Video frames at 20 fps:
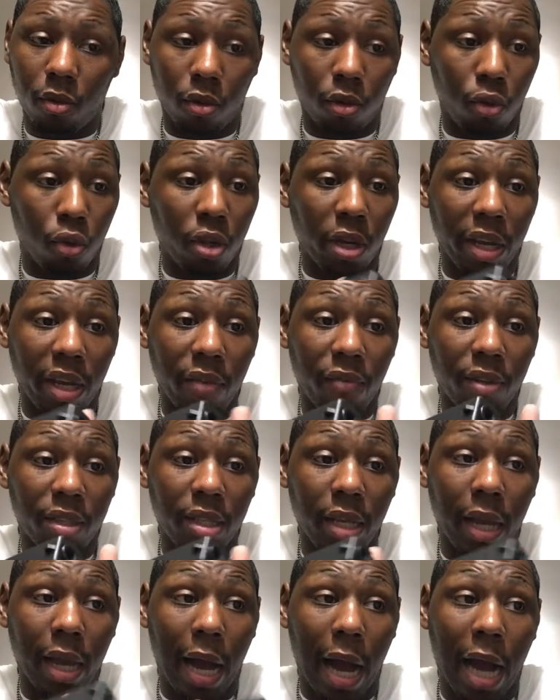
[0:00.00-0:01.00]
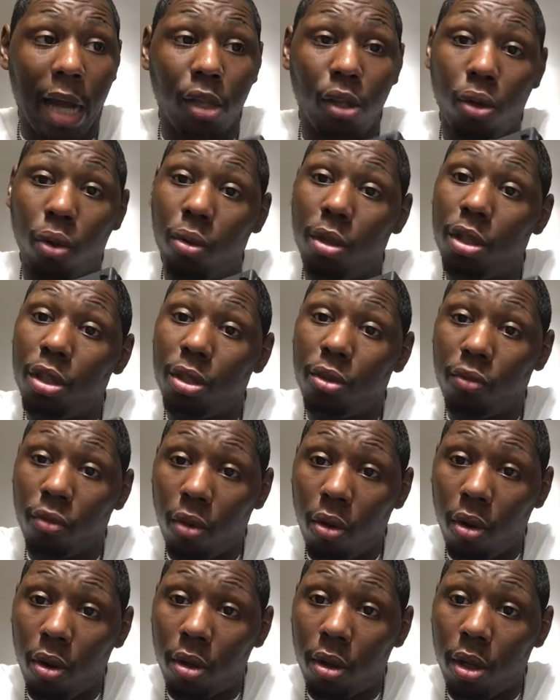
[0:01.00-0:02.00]
You could even say, I know this is
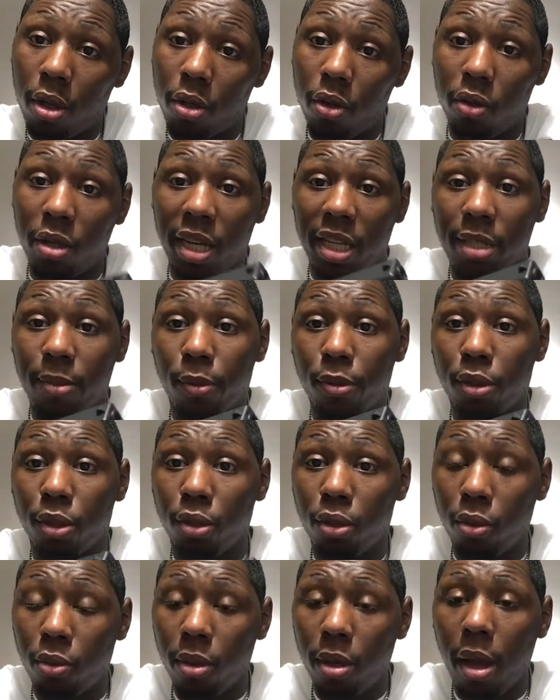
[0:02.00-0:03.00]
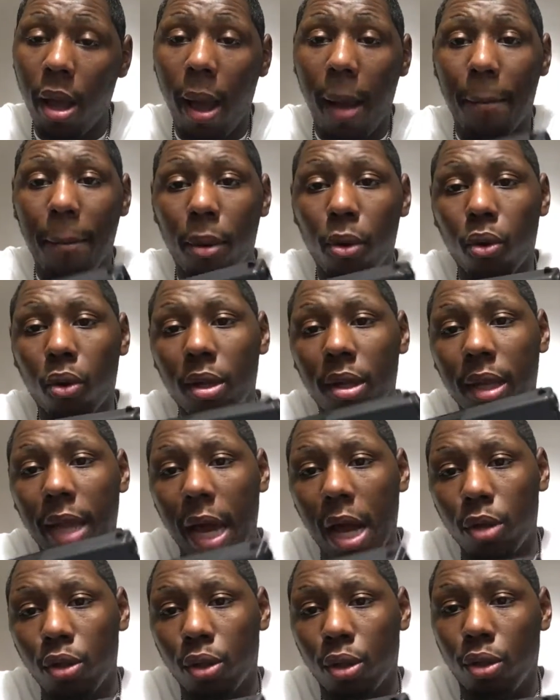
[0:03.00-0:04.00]
wrong. You're not supposed to do it. But I'm going to
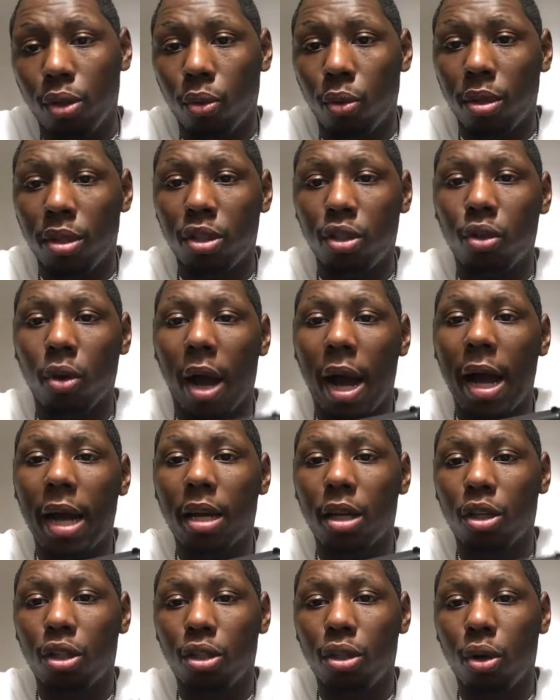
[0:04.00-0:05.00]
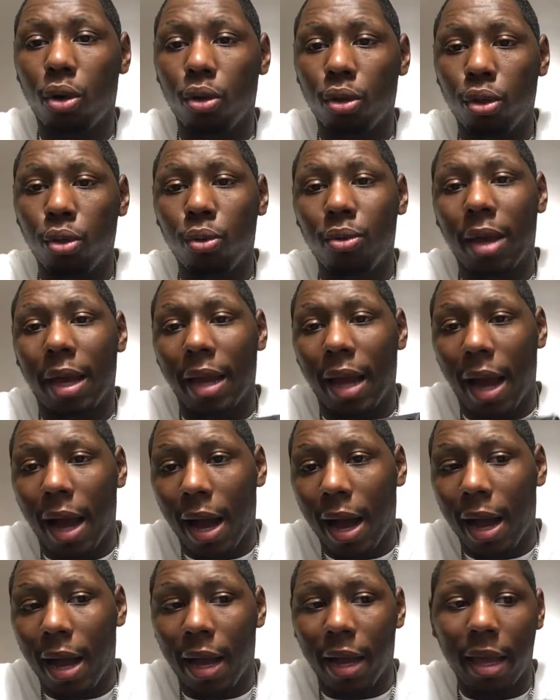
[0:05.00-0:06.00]
allow you to do it so I could show you that
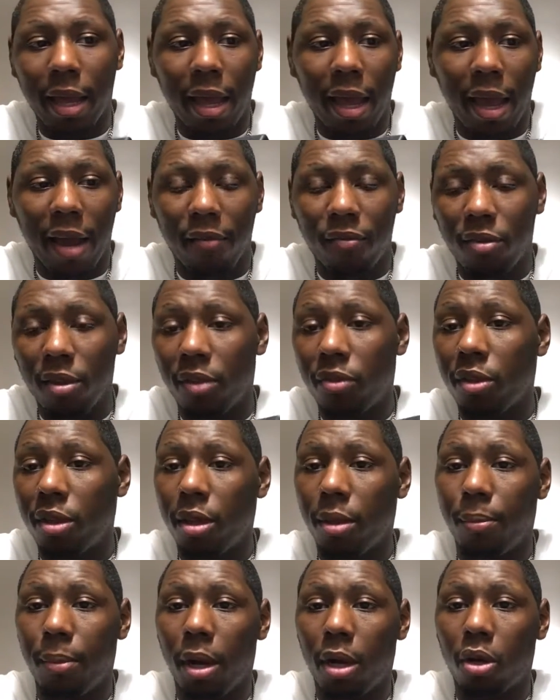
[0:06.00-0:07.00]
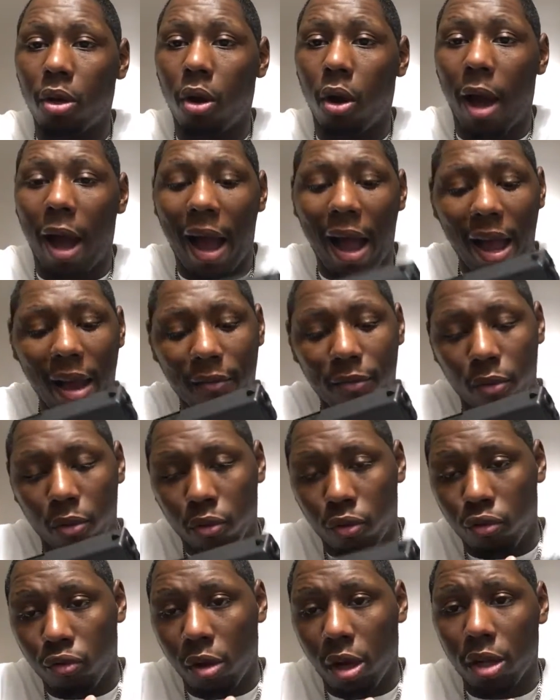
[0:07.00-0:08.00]
I have nothing in my car. I have no
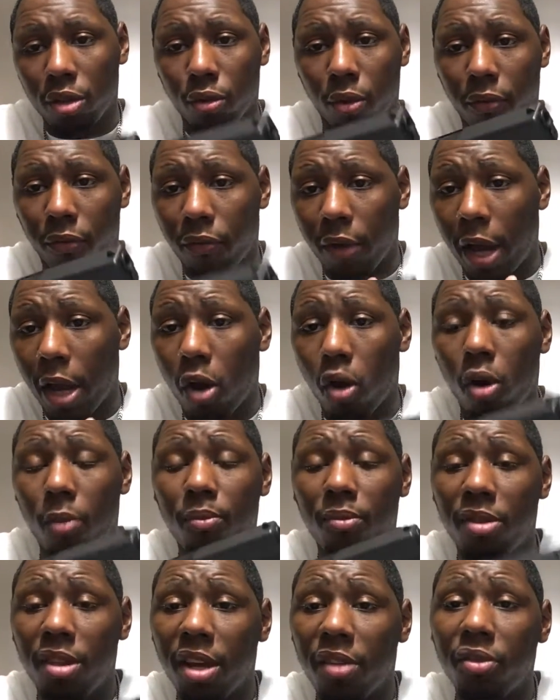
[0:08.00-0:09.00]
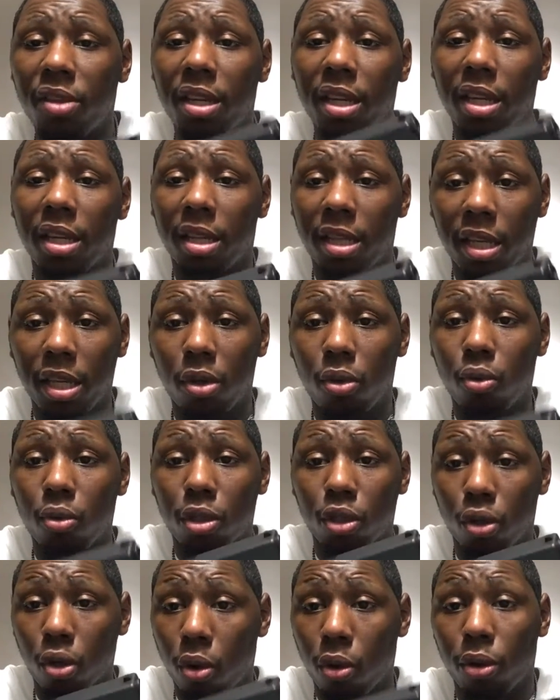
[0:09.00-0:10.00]
drugs, no firearm, nothing illegal
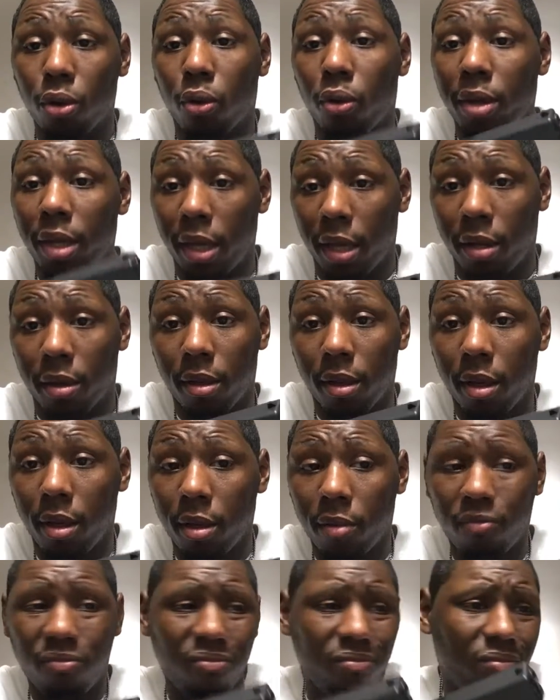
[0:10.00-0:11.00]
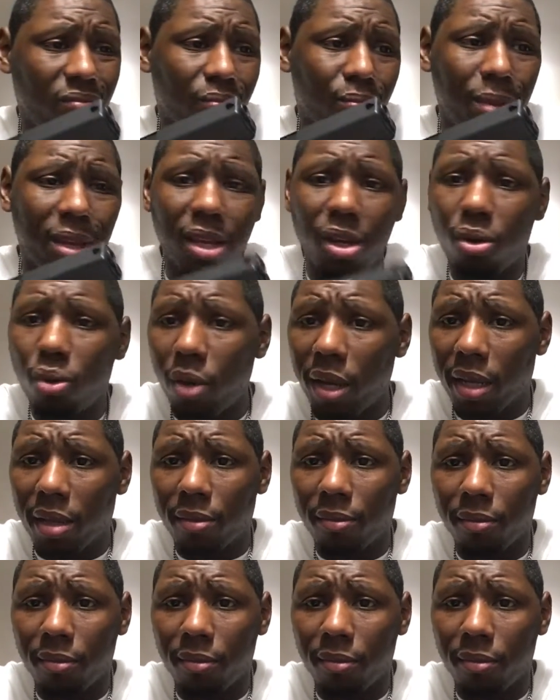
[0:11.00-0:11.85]
is going on here. Make it quick.